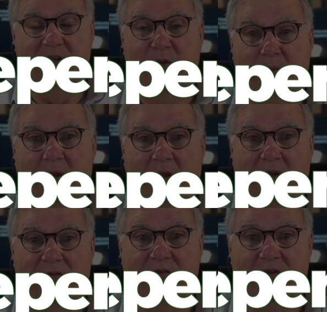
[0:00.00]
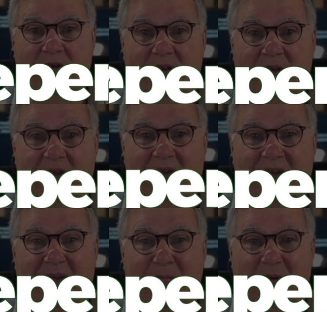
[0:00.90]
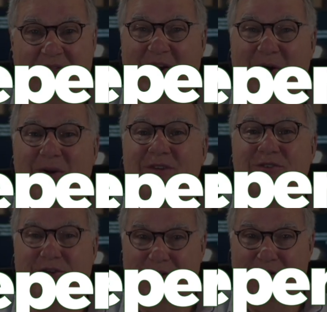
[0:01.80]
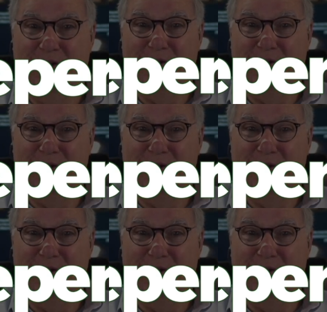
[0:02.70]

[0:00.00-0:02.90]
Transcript: it depends. But there is good